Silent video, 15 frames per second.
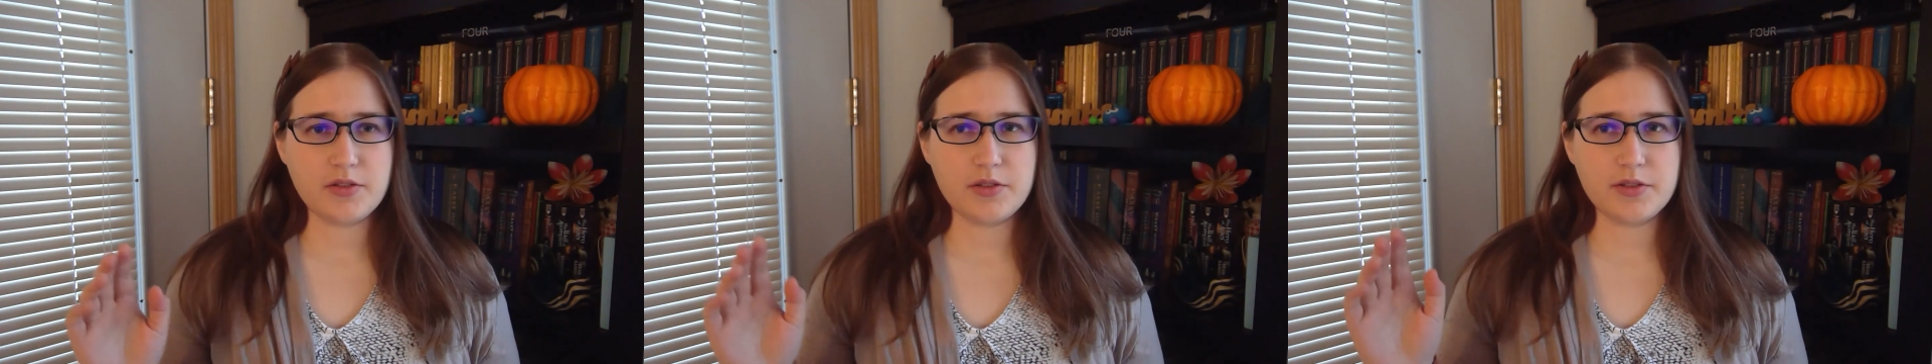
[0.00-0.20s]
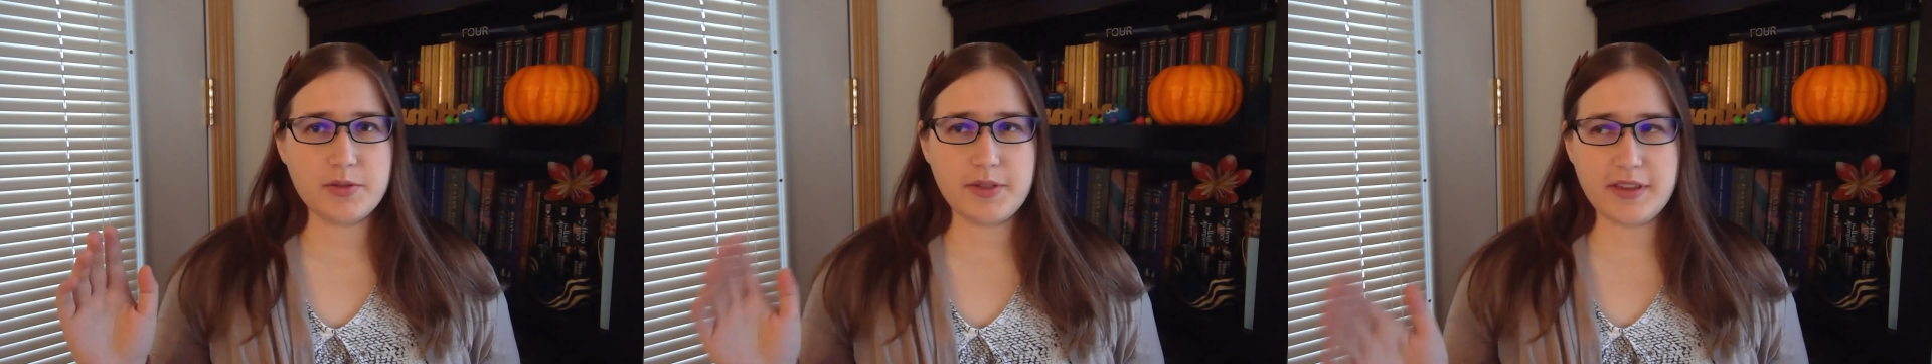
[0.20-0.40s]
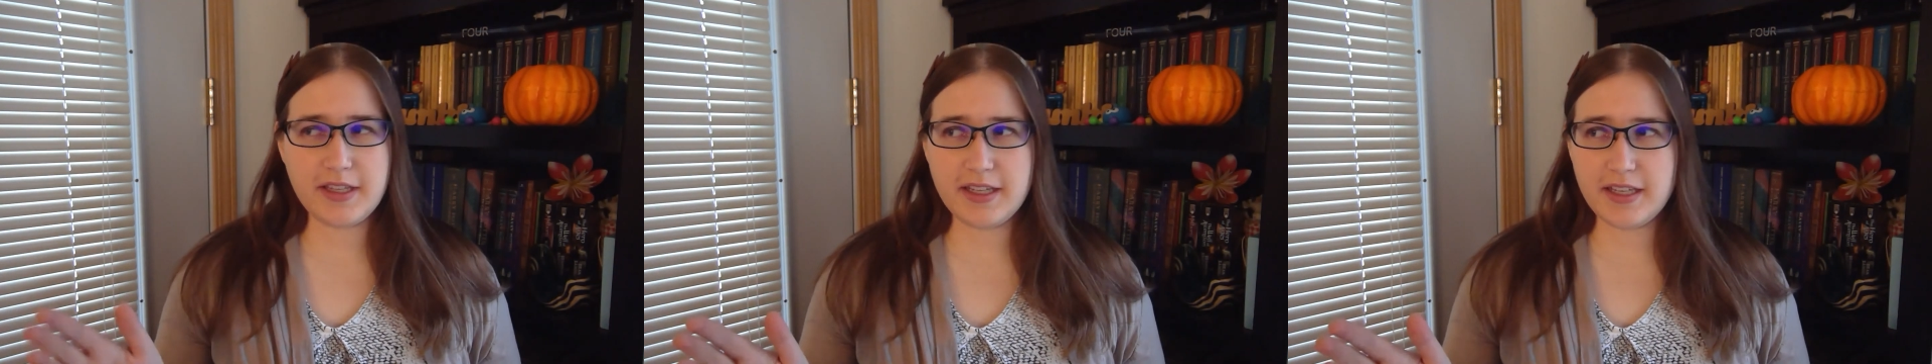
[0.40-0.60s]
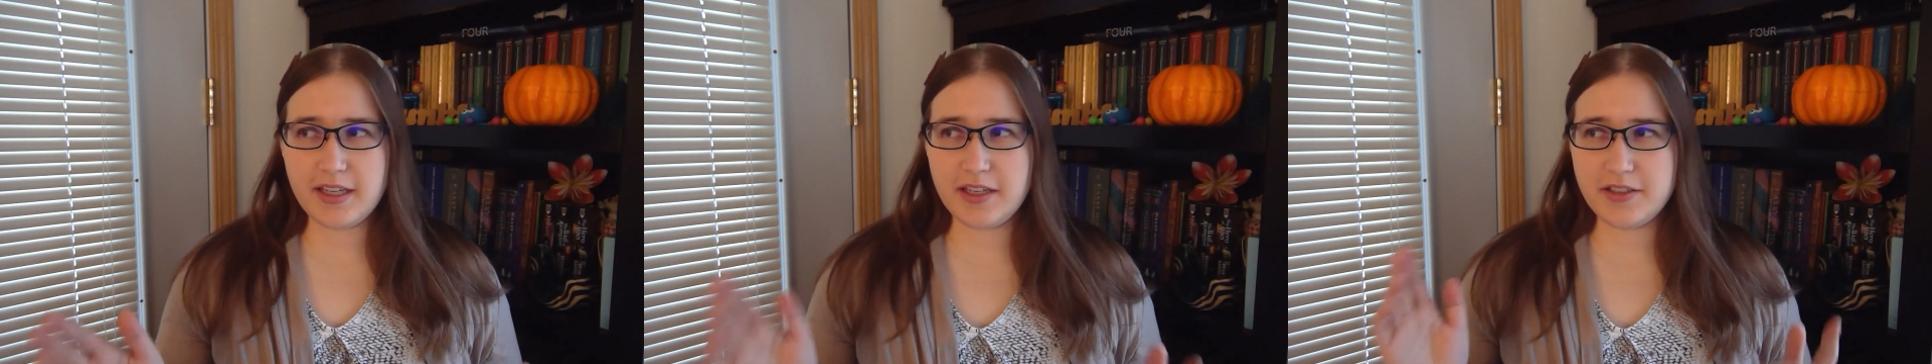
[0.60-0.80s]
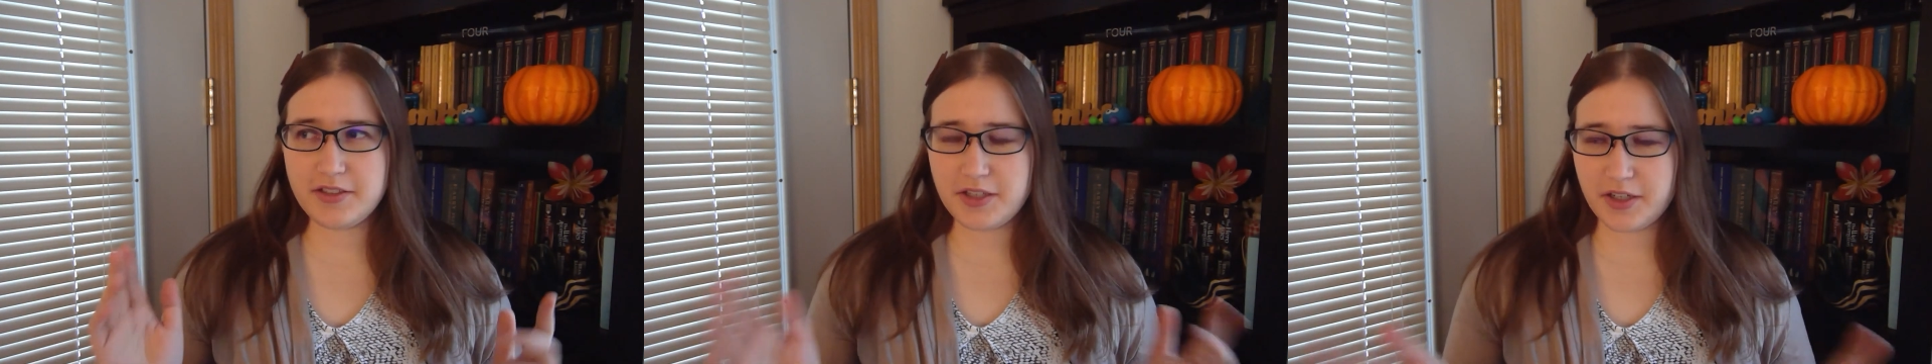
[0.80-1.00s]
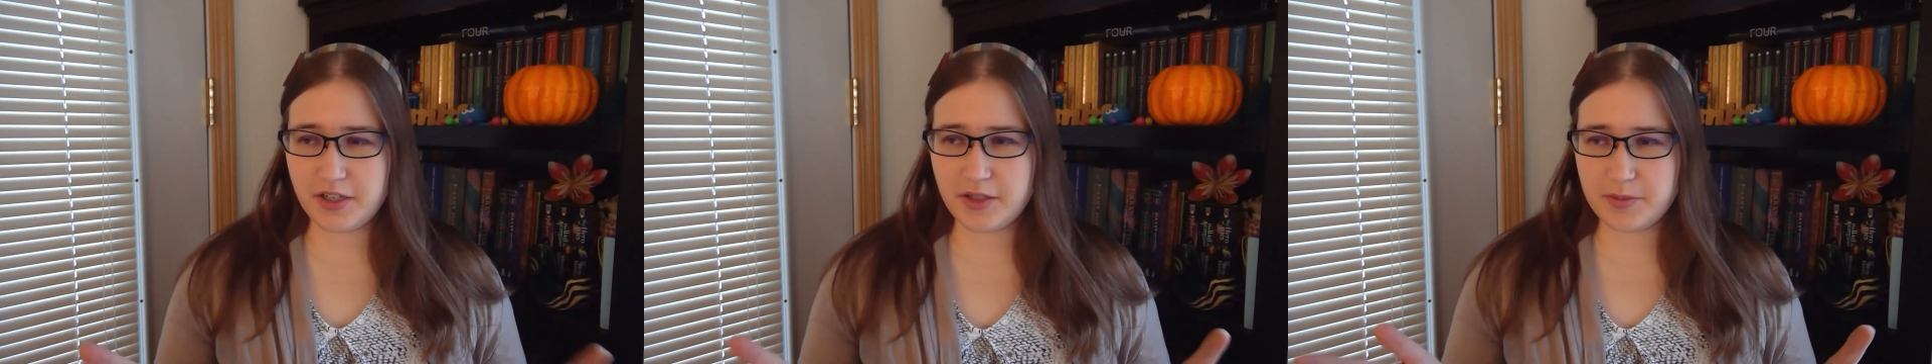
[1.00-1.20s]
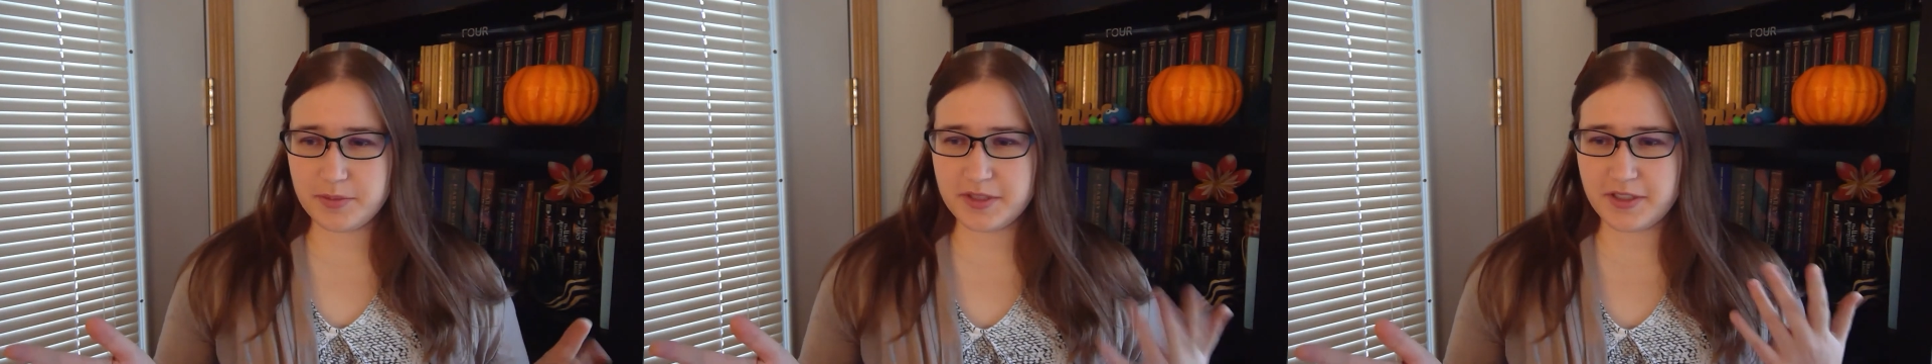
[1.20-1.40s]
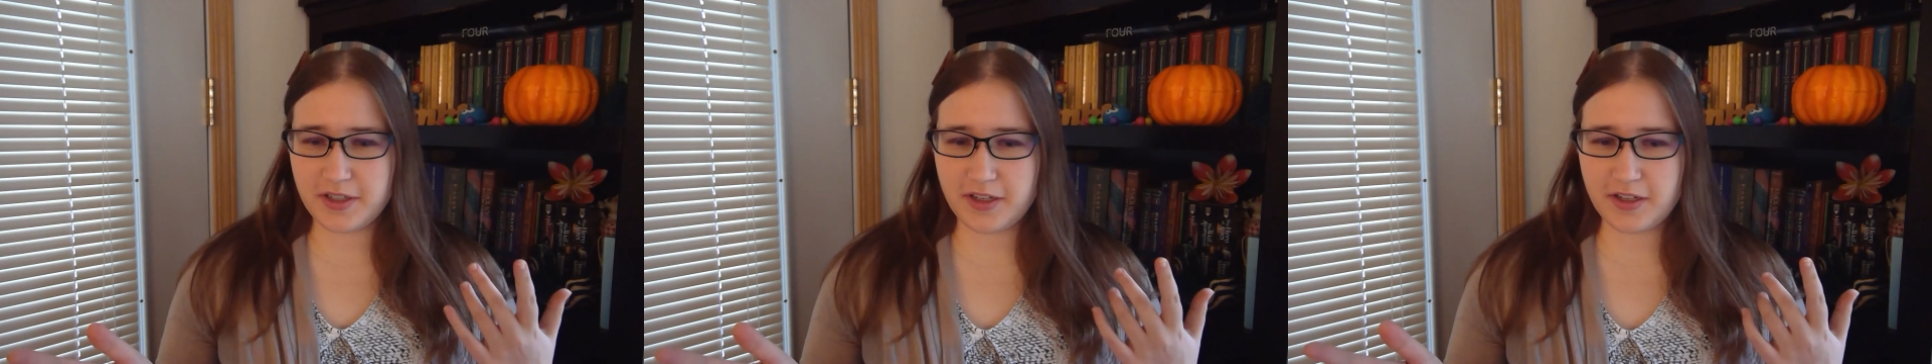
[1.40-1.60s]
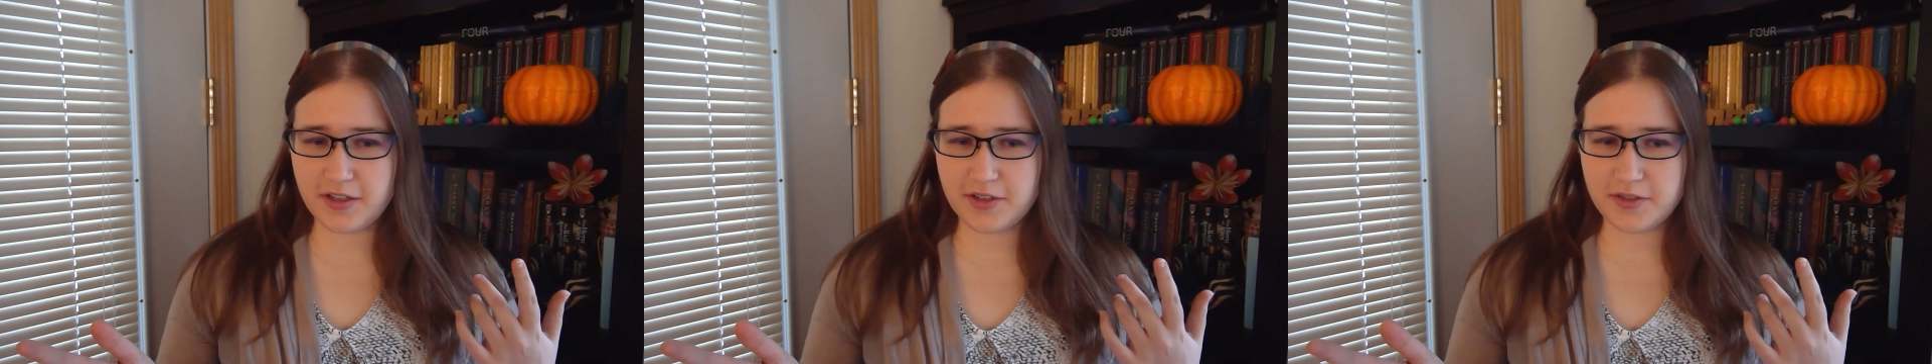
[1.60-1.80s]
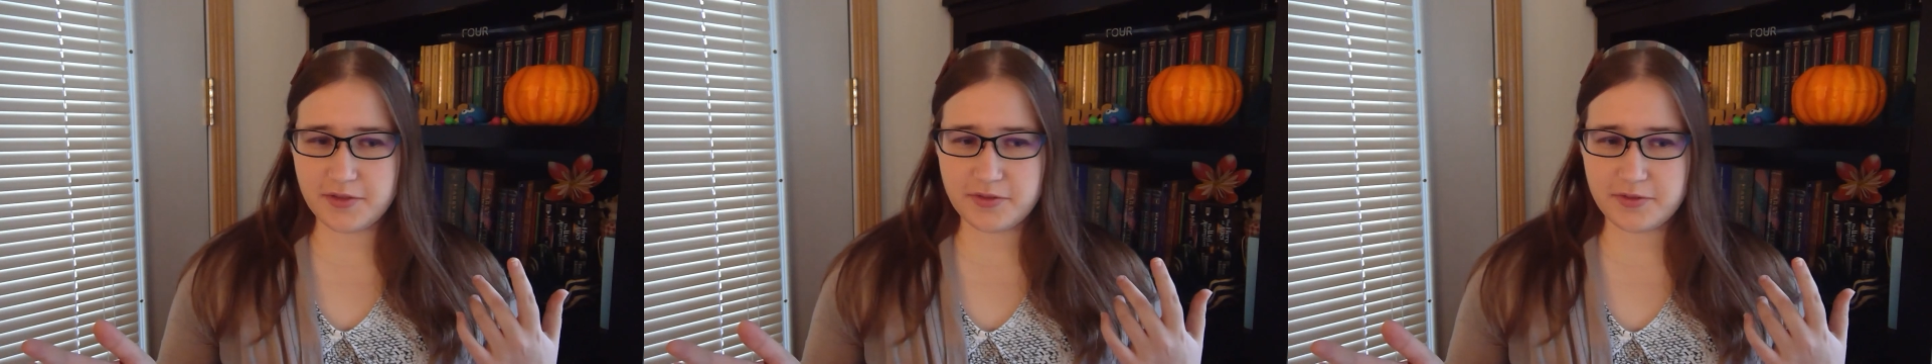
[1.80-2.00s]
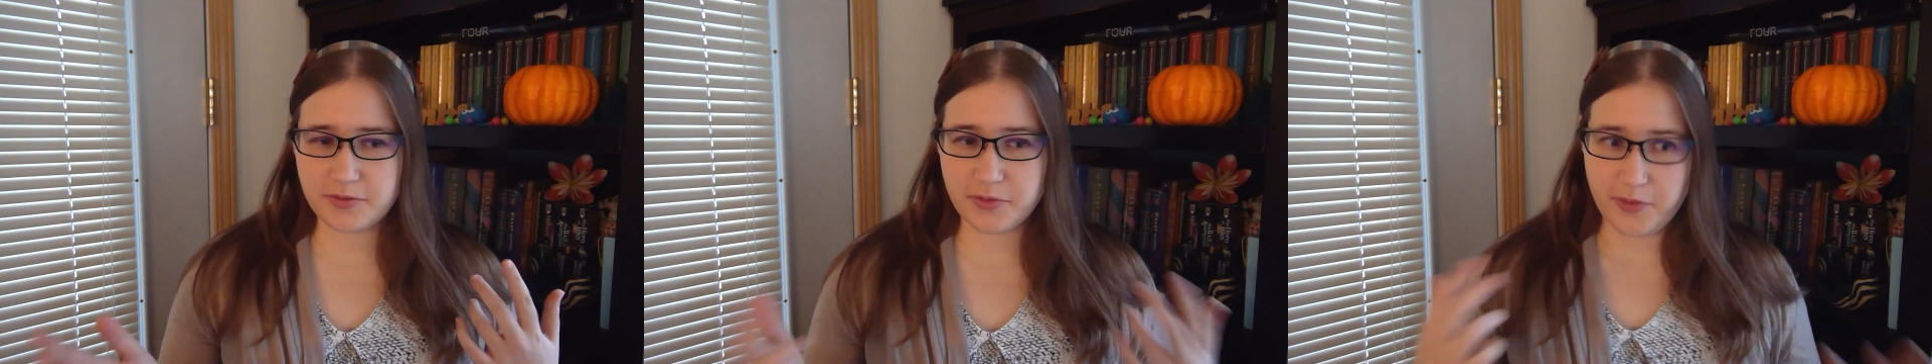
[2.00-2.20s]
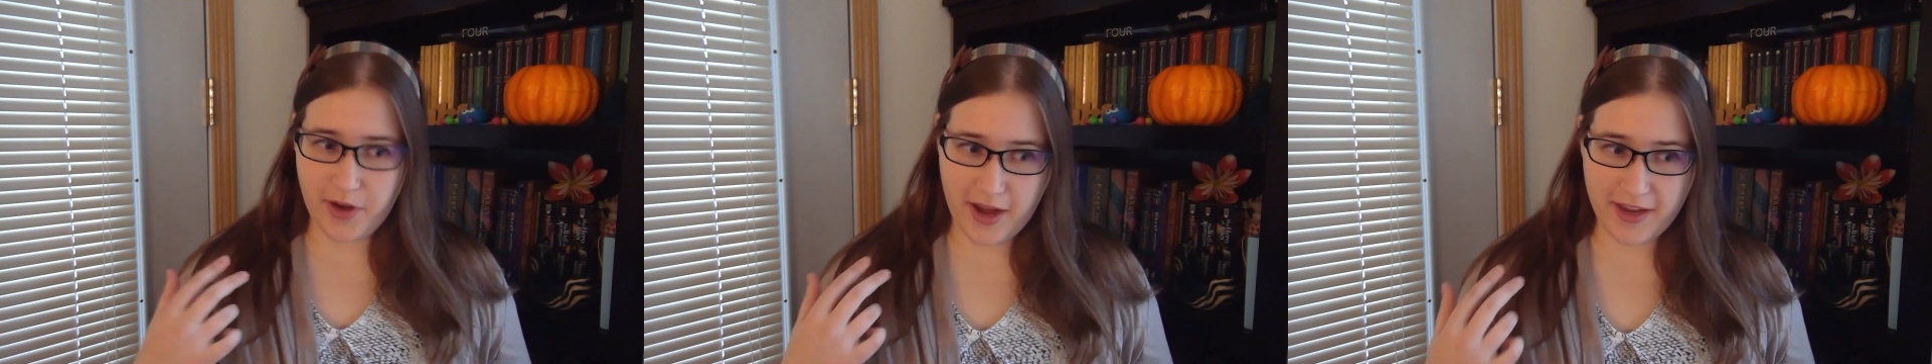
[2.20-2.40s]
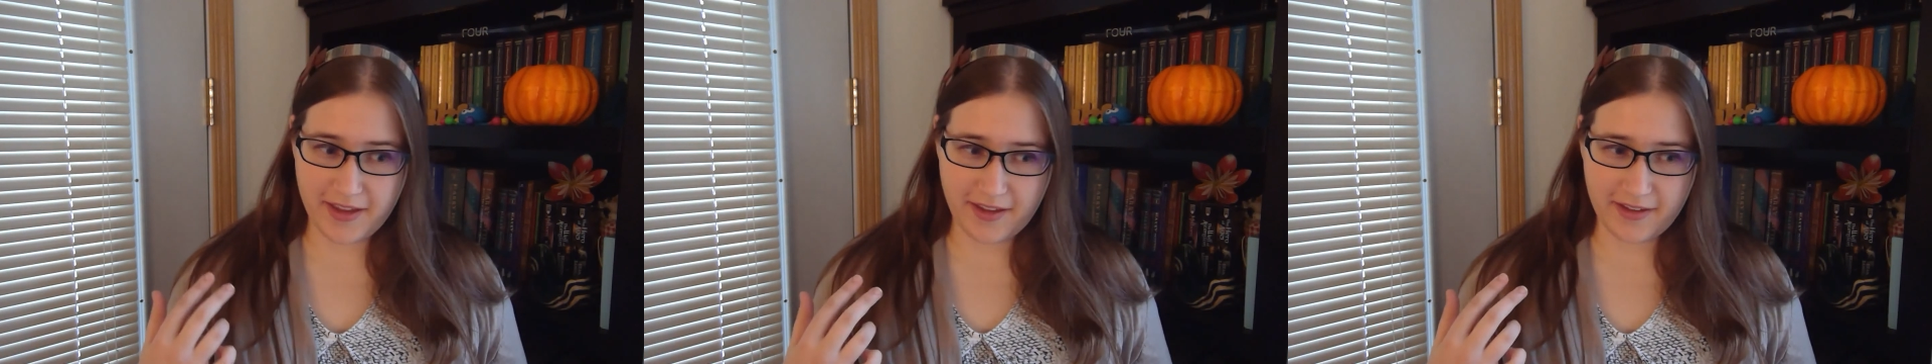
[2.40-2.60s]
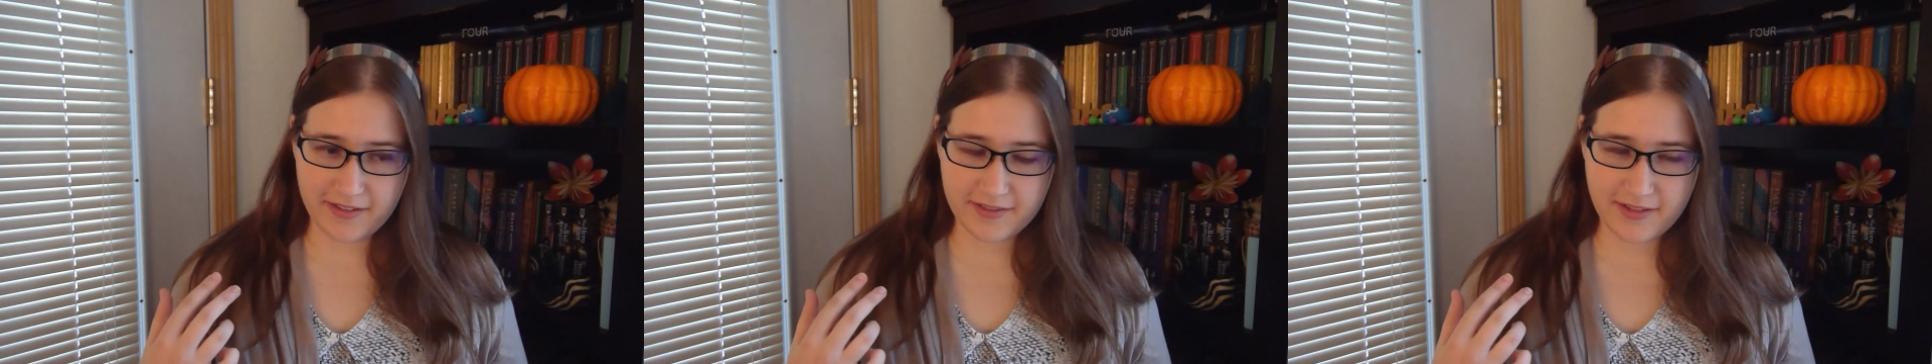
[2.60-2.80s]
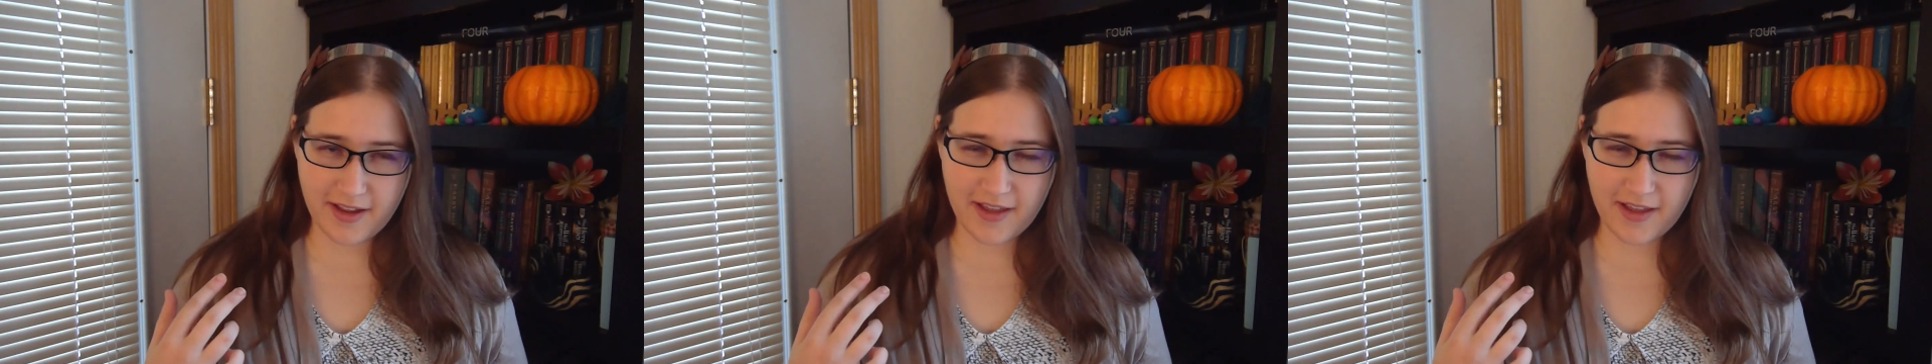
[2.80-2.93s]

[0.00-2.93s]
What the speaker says: So I think in terms of ranking,